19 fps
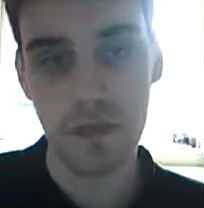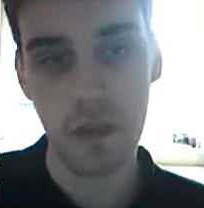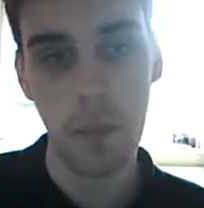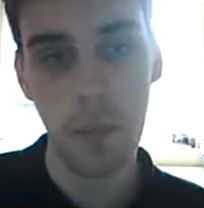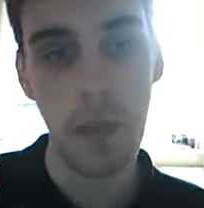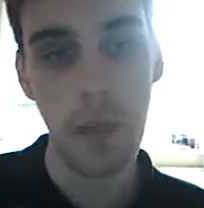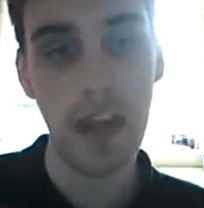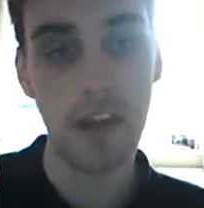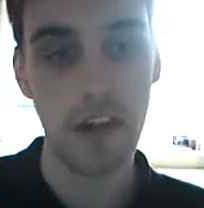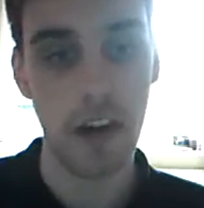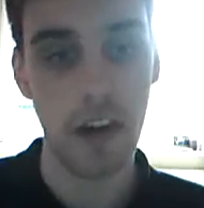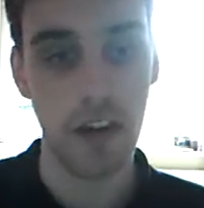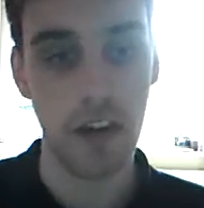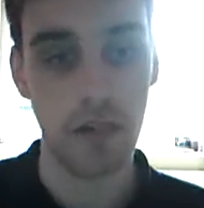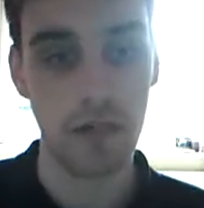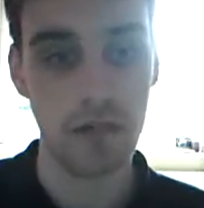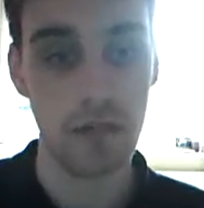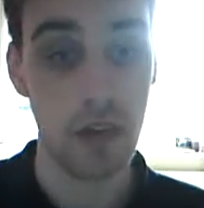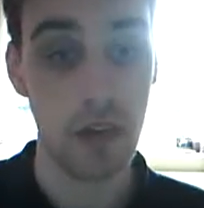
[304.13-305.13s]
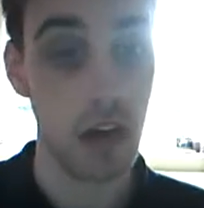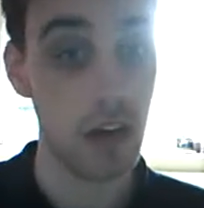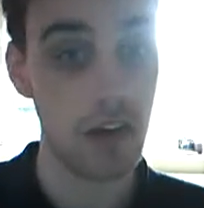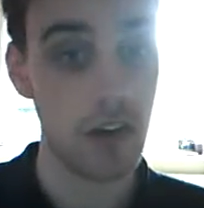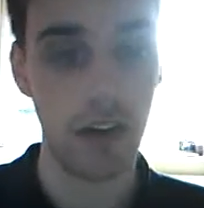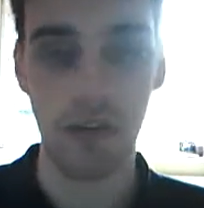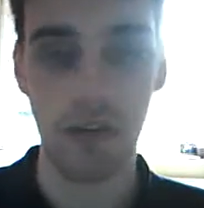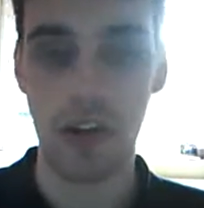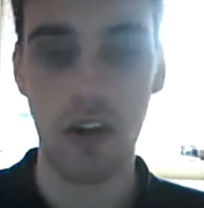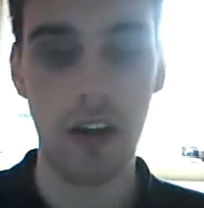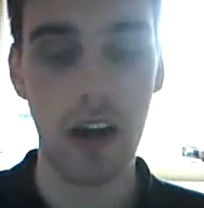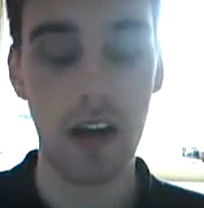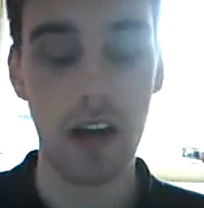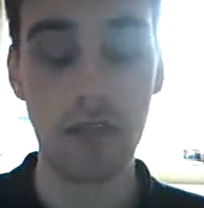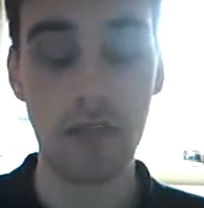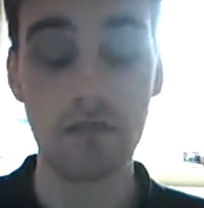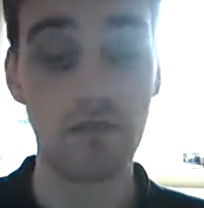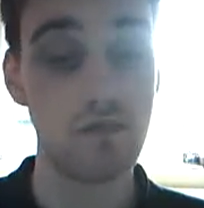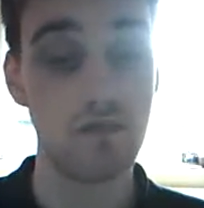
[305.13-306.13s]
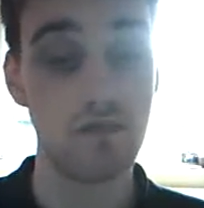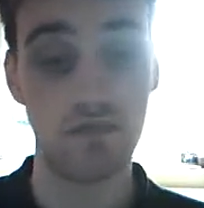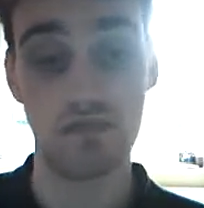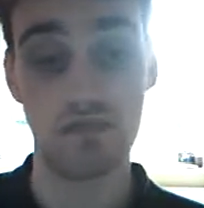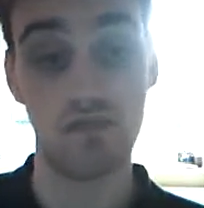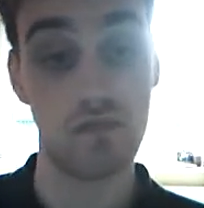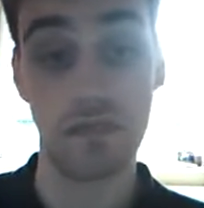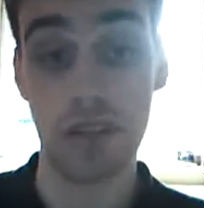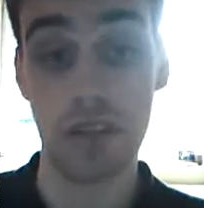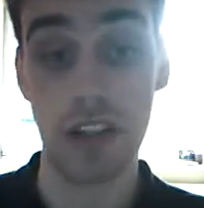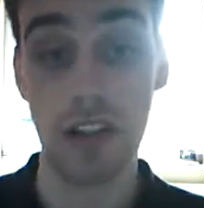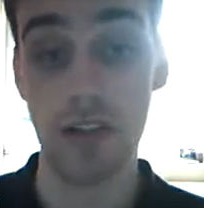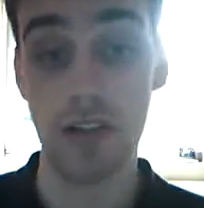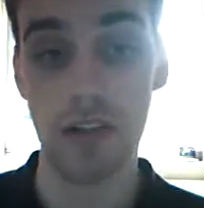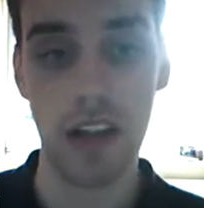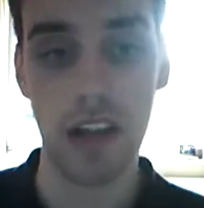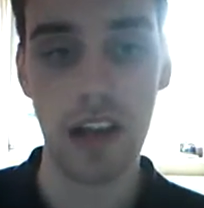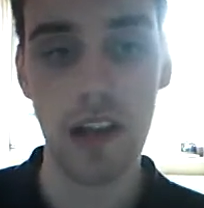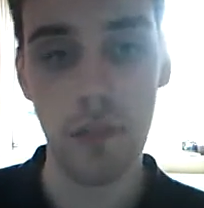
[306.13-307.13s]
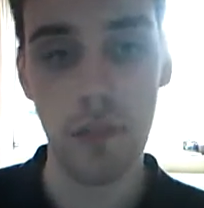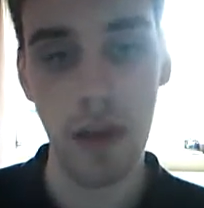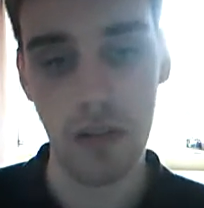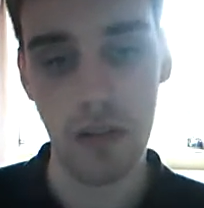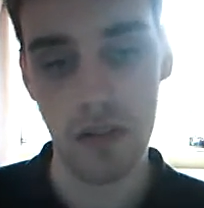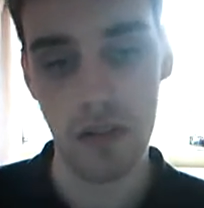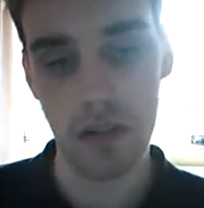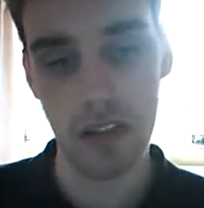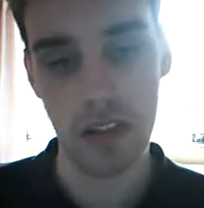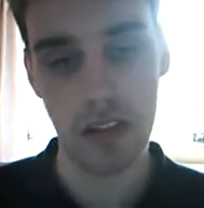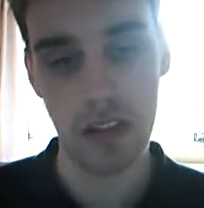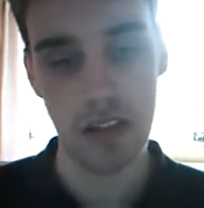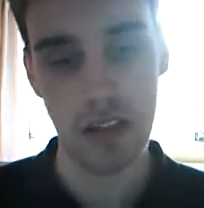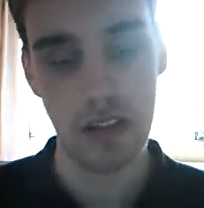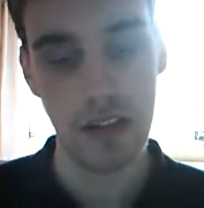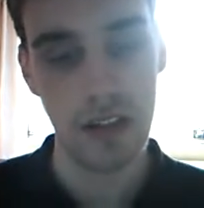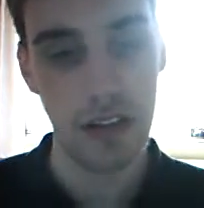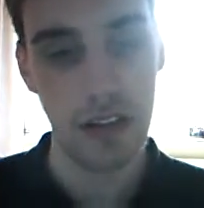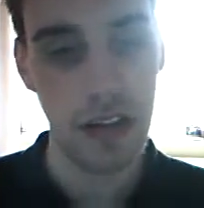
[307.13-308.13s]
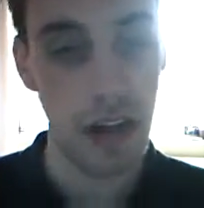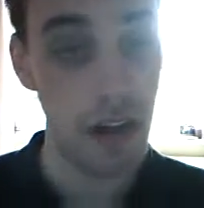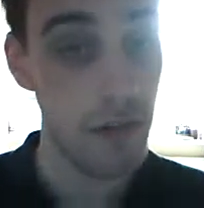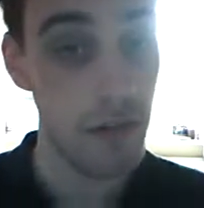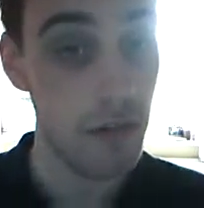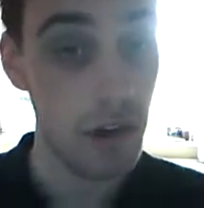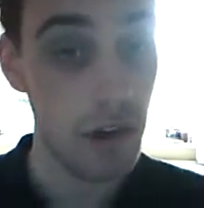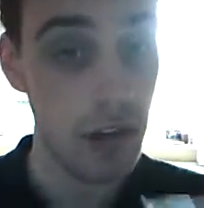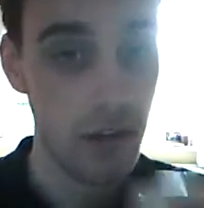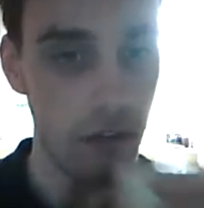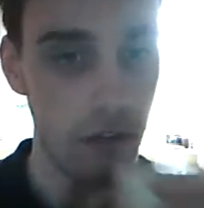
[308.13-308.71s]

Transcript: the Big Show. I don't know how. They just take him out. I haven't really